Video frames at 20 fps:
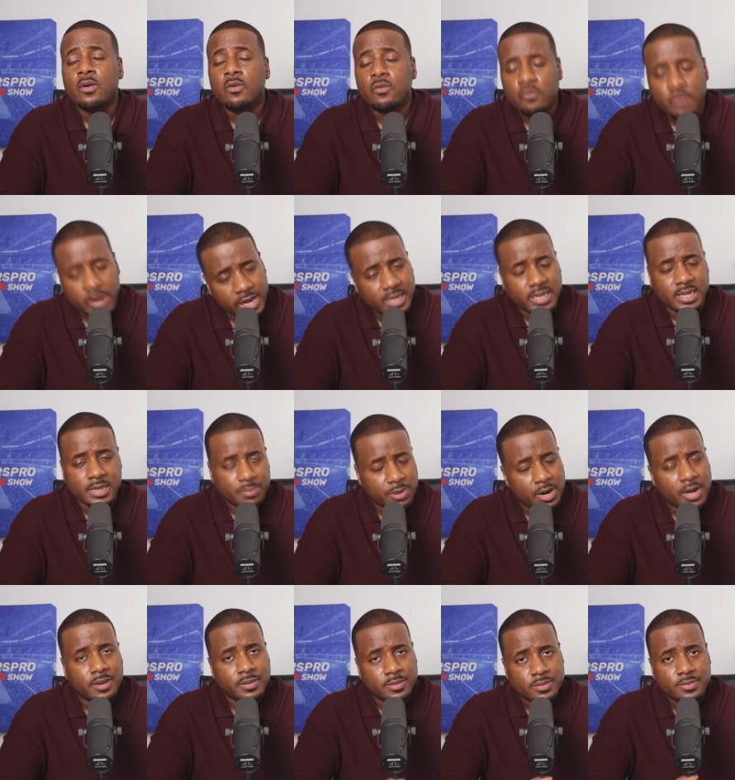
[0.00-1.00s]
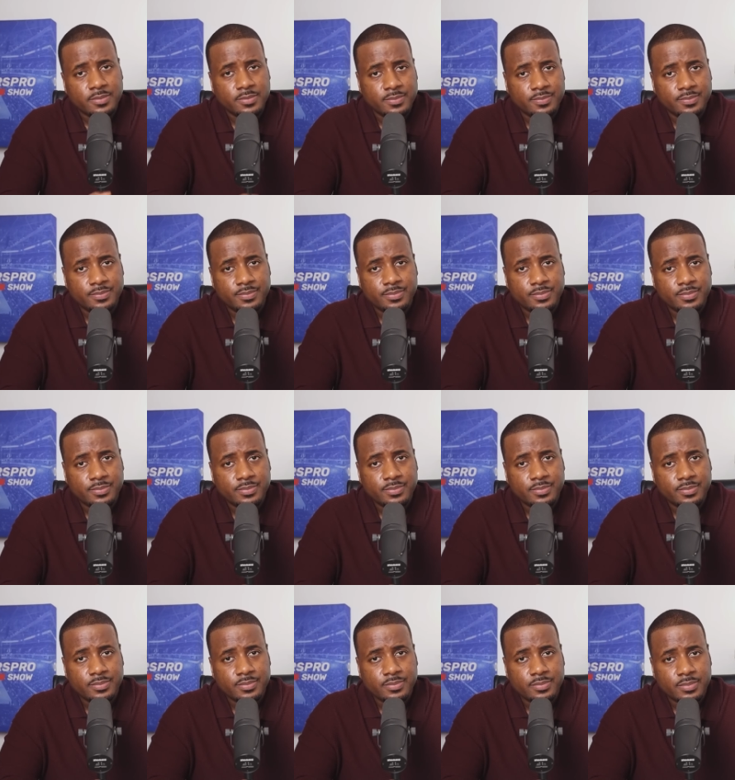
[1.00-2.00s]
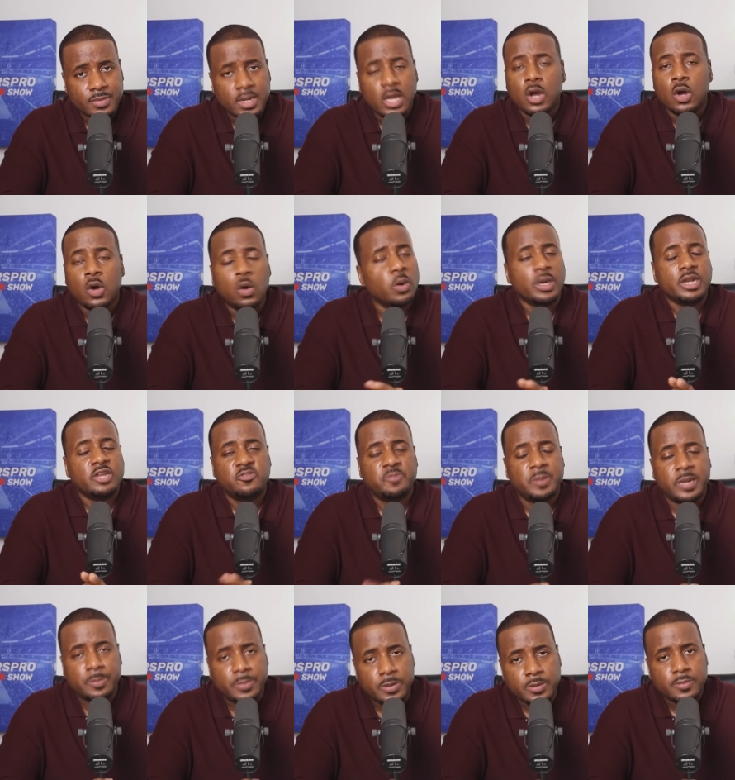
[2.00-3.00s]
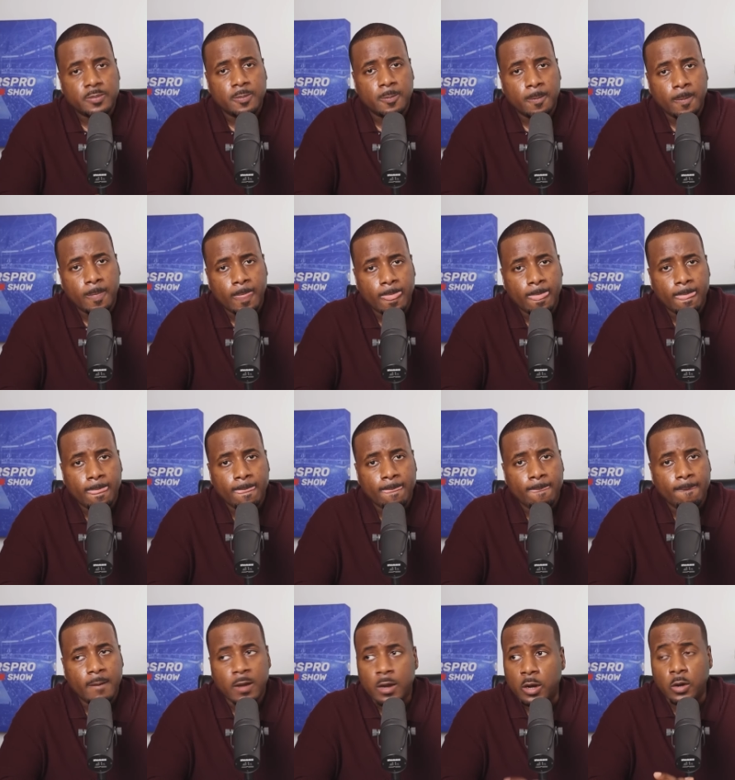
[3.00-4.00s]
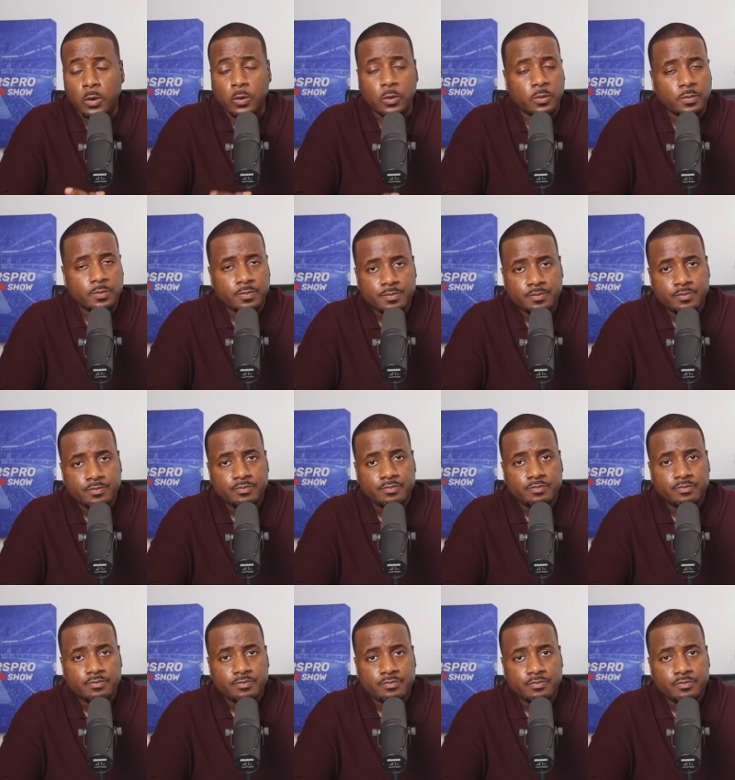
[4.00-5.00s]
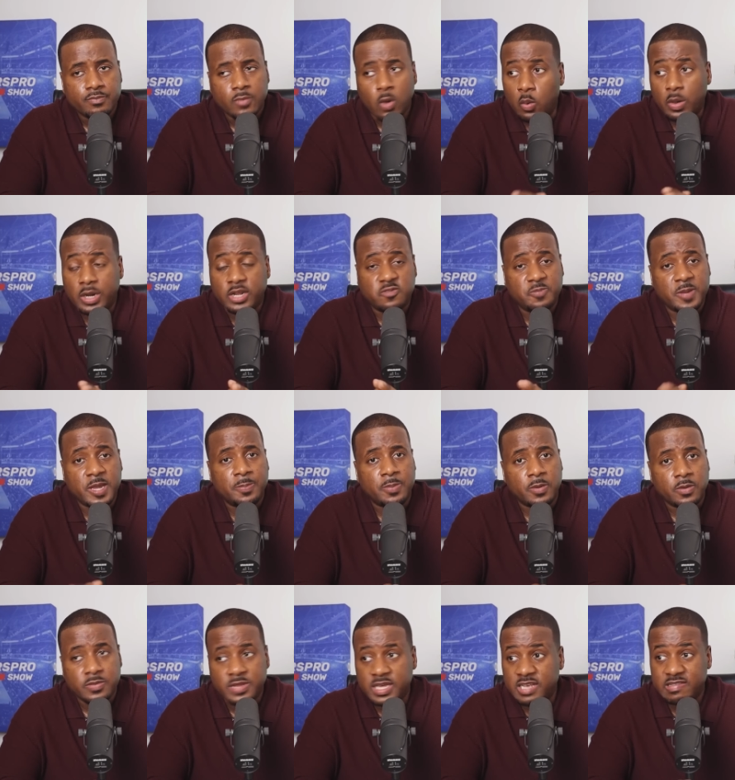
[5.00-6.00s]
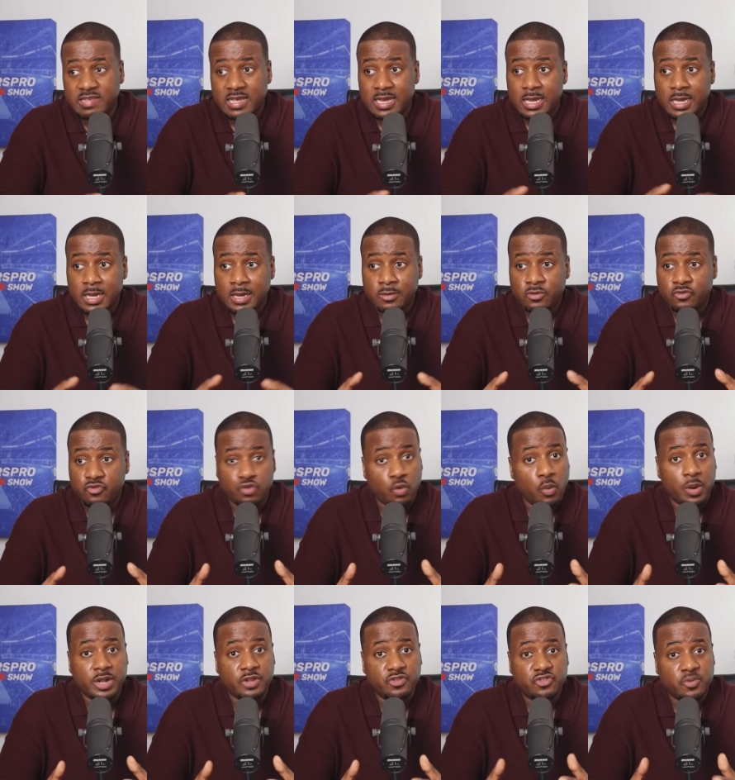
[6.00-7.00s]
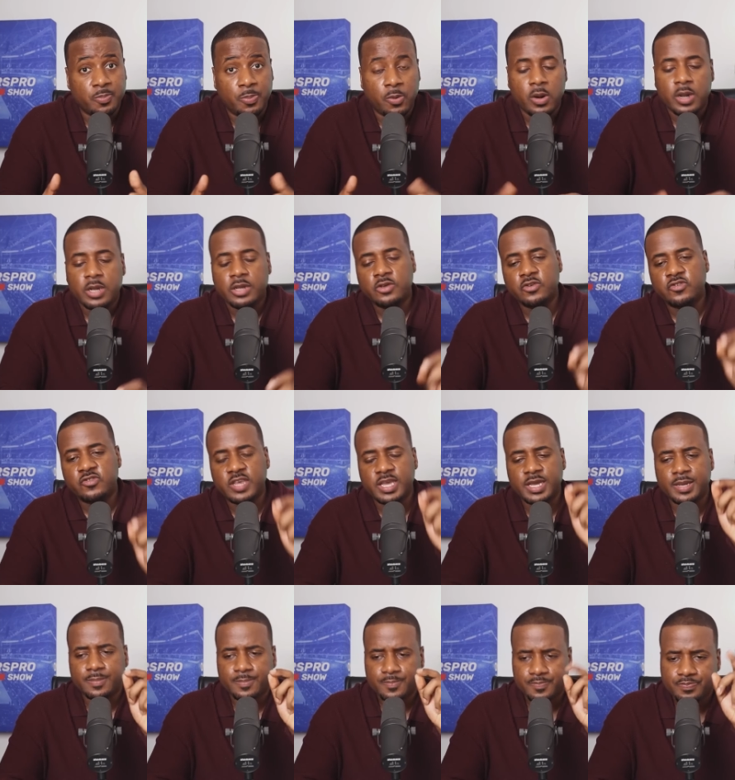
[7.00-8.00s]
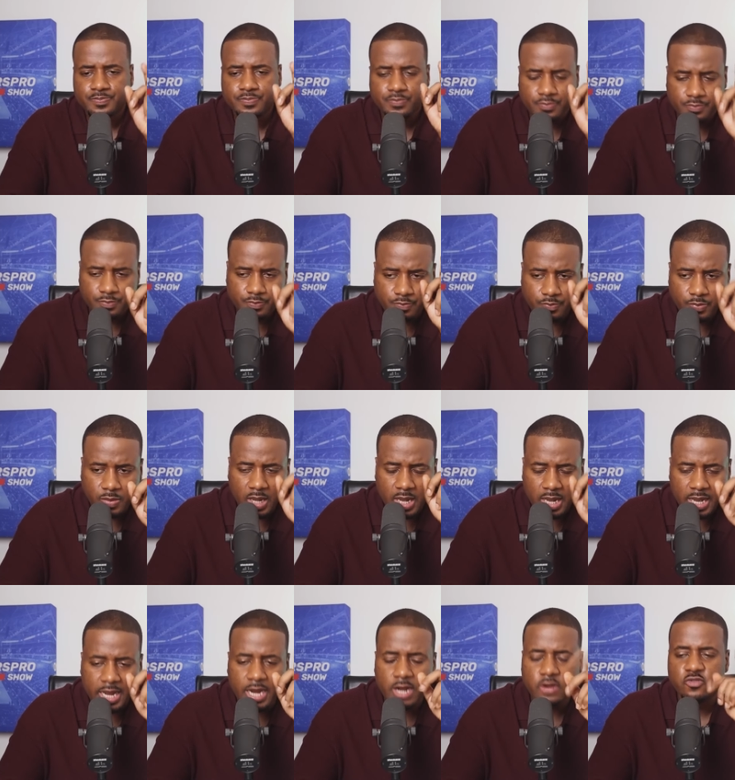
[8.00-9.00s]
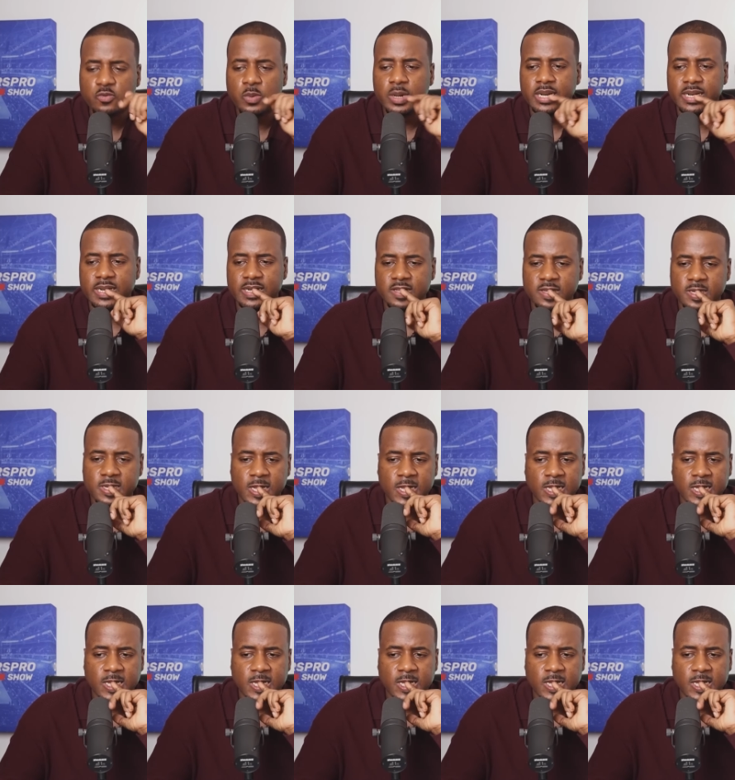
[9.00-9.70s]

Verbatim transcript: Really, bro? Who are these people? Who? Who are these people? These Jordan support. You see, here's what it is.